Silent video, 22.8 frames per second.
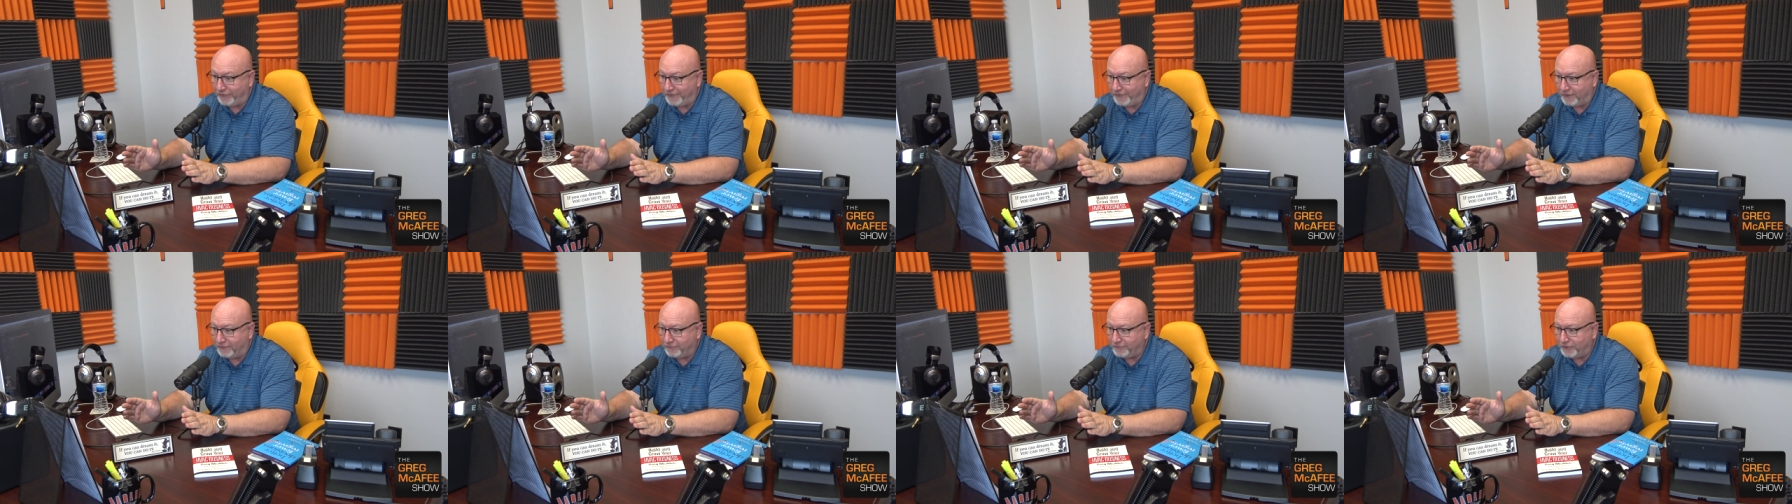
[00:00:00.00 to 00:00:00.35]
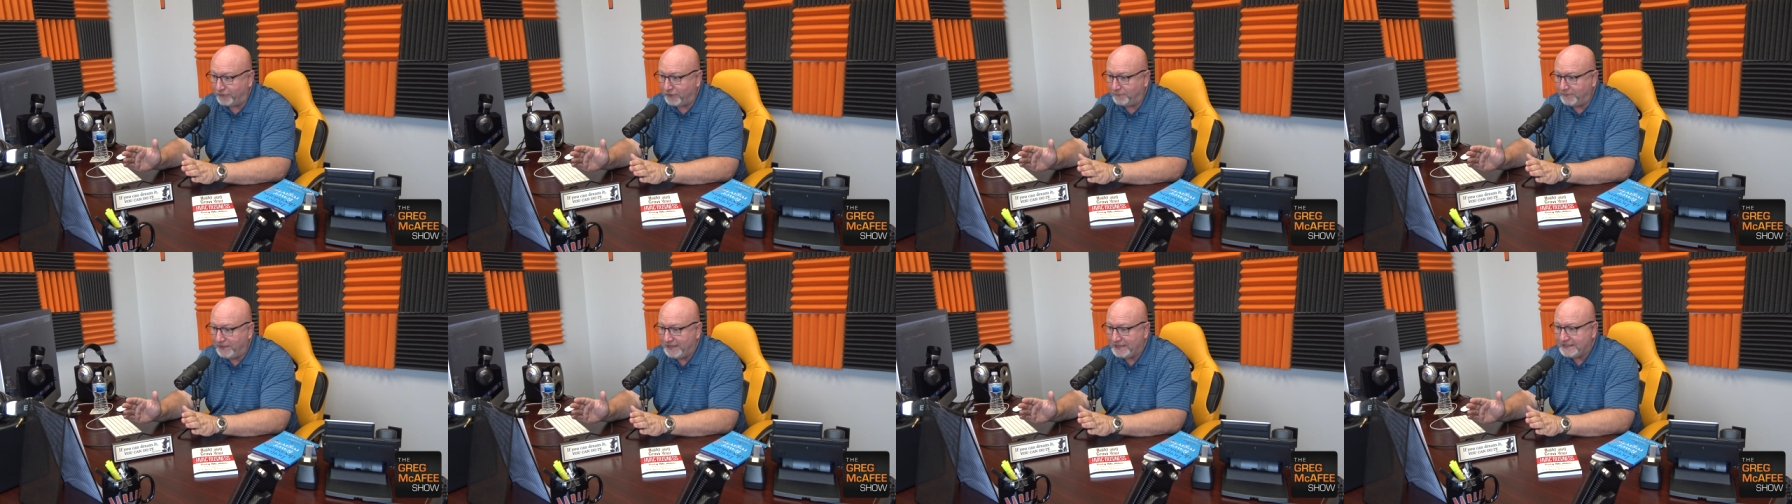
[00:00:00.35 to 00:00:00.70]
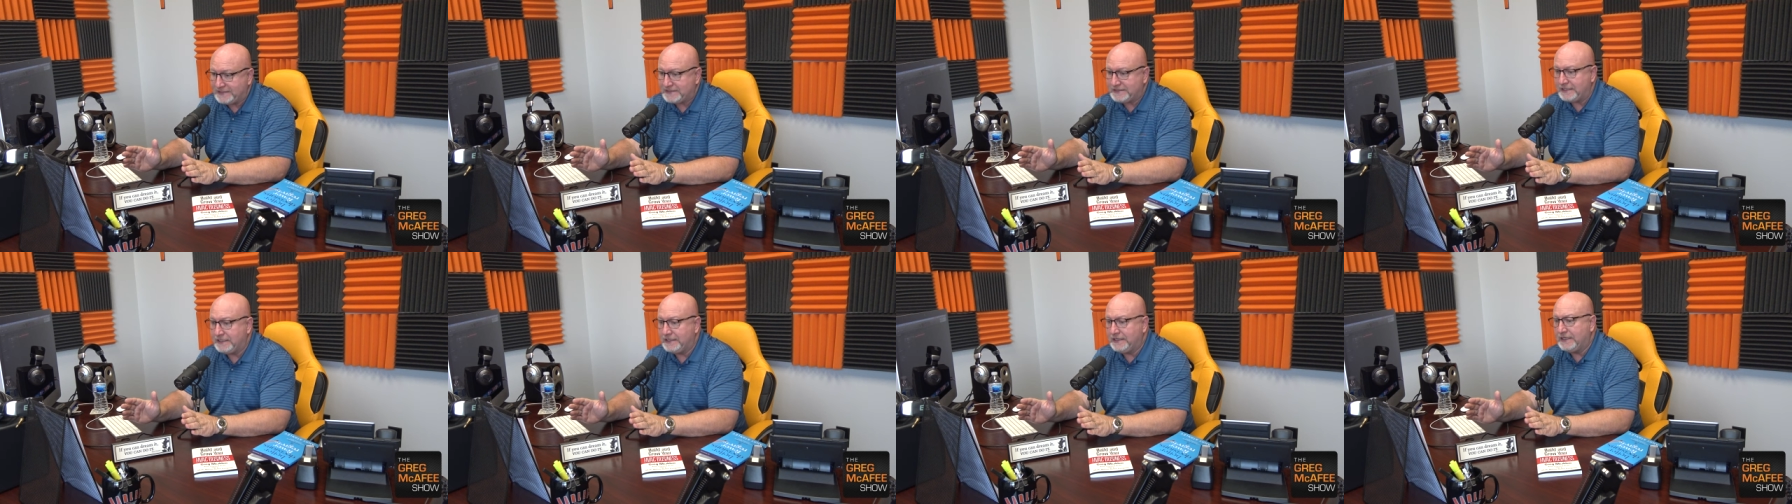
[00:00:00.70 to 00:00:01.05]
there for a
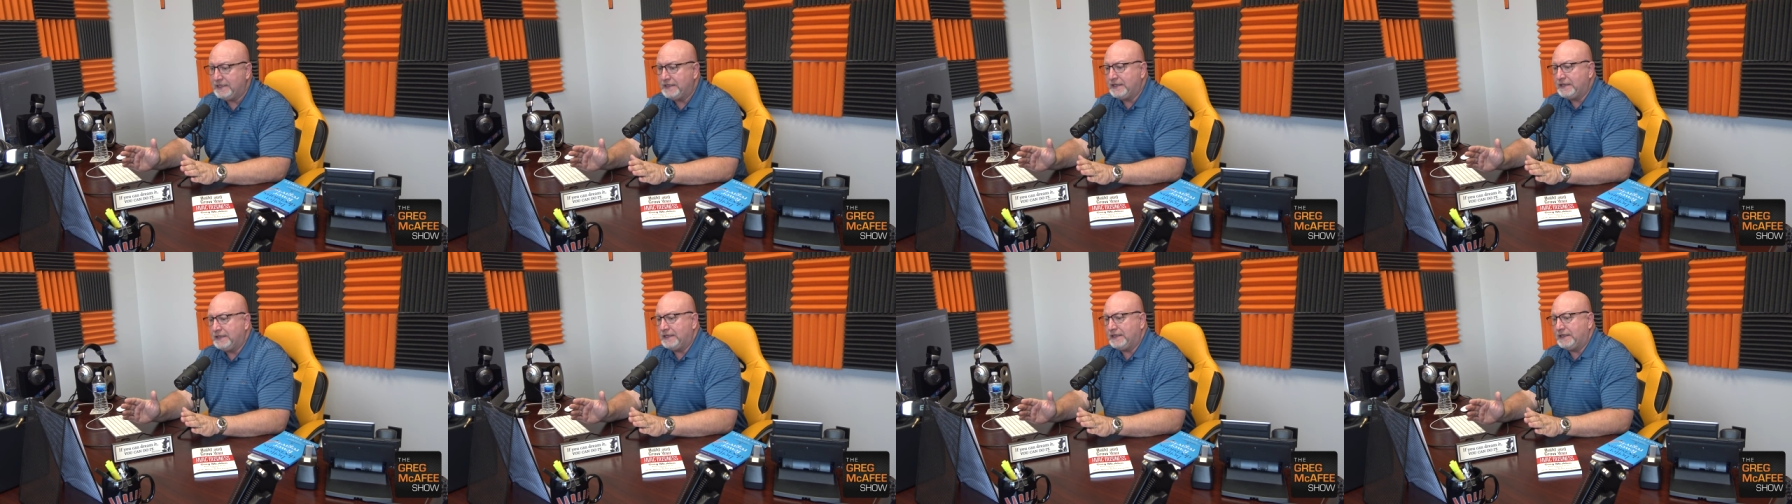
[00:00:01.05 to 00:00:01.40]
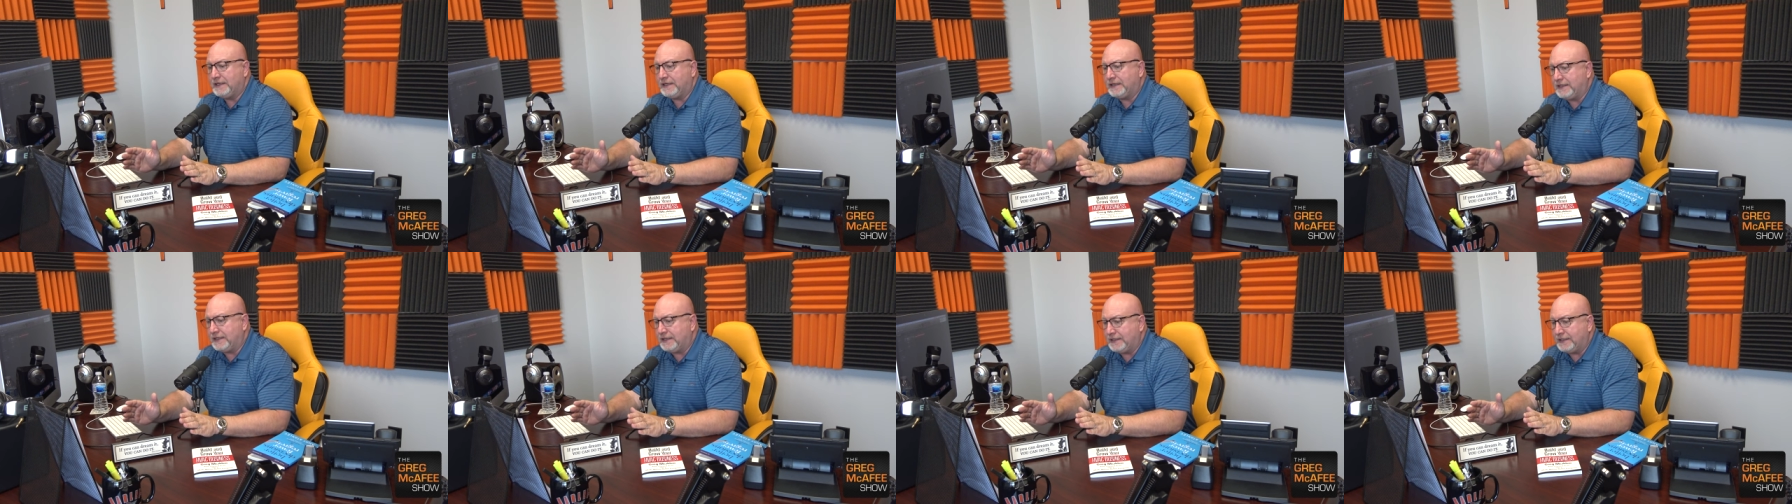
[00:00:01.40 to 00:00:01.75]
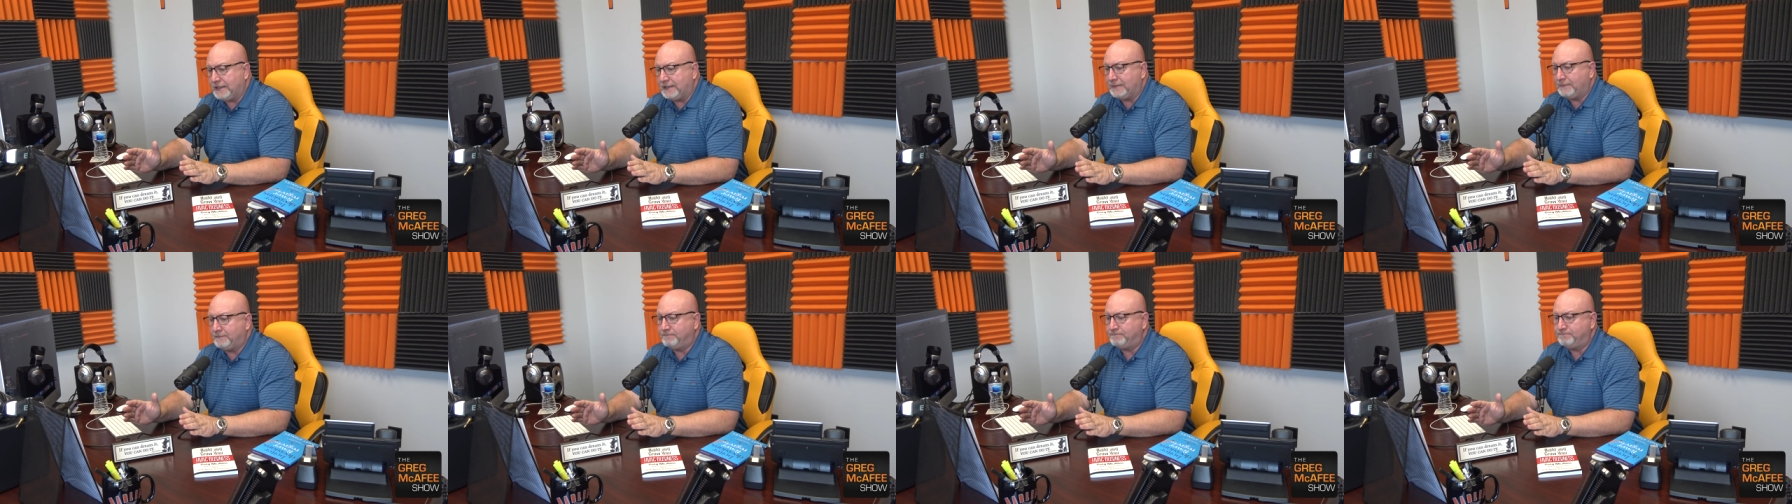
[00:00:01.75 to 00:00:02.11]
minute.
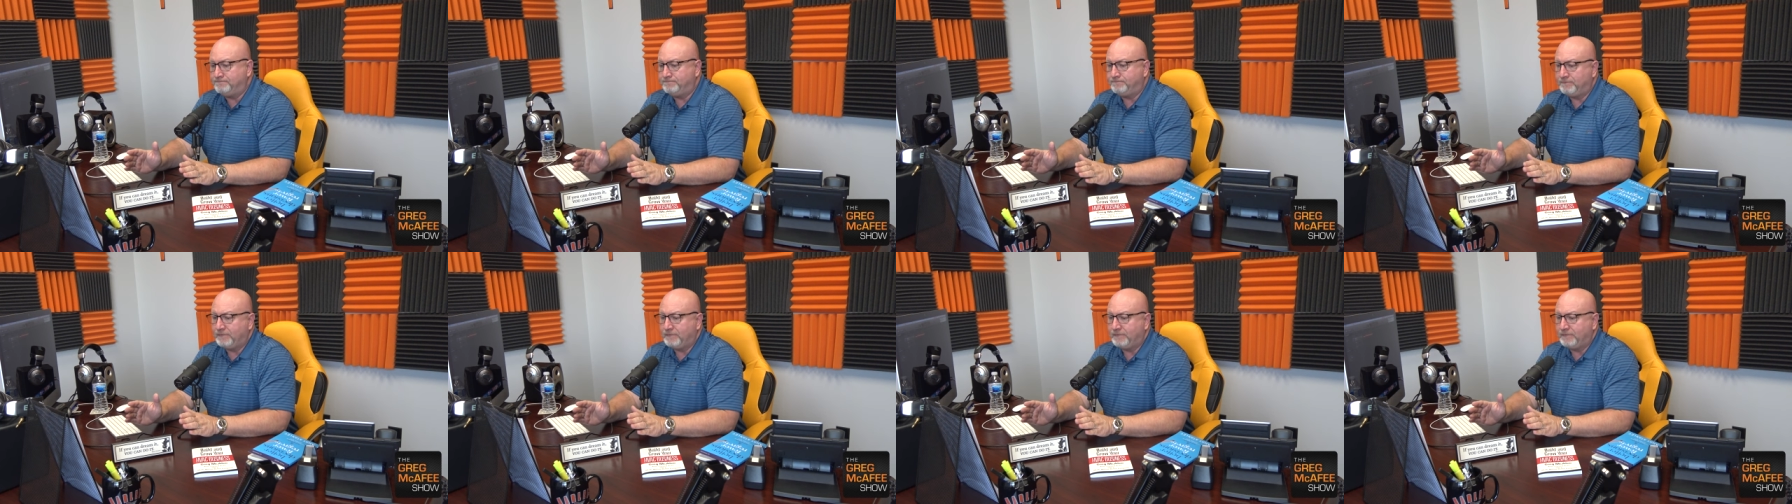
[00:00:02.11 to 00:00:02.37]
Um,